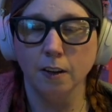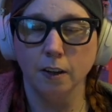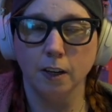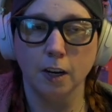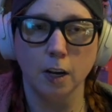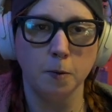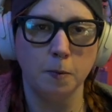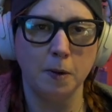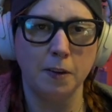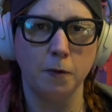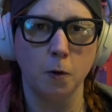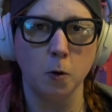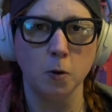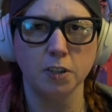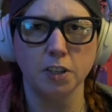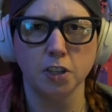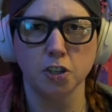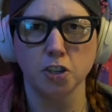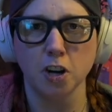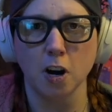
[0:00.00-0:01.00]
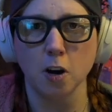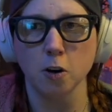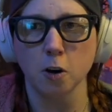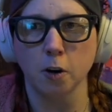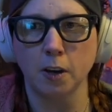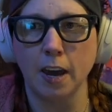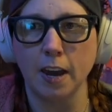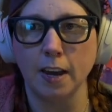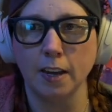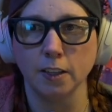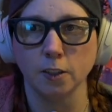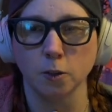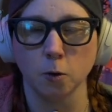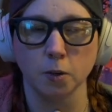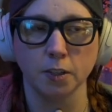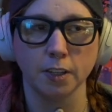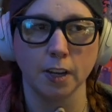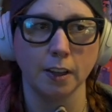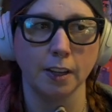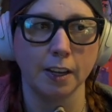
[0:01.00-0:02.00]
going to be forced to share your kins, or
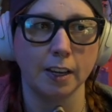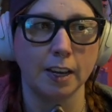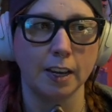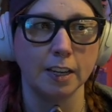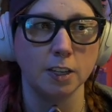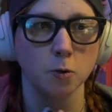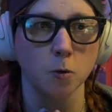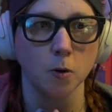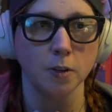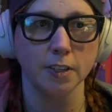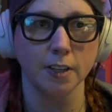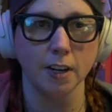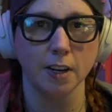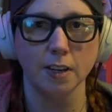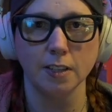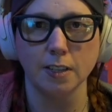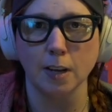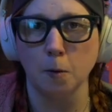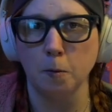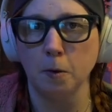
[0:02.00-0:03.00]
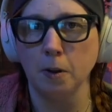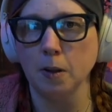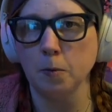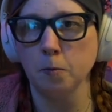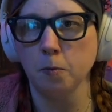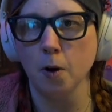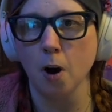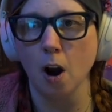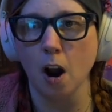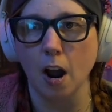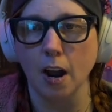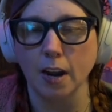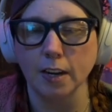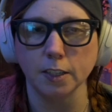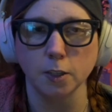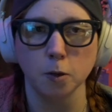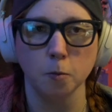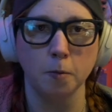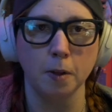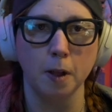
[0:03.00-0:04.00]
suddenly Kindroid's going to double in
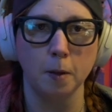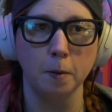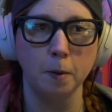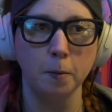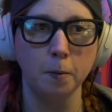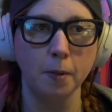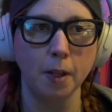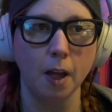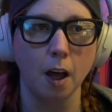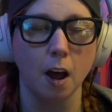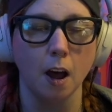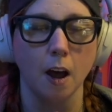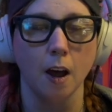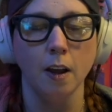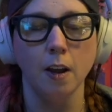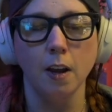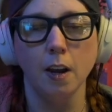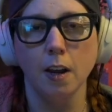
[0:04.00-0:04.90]
price, or blah, blah, blah.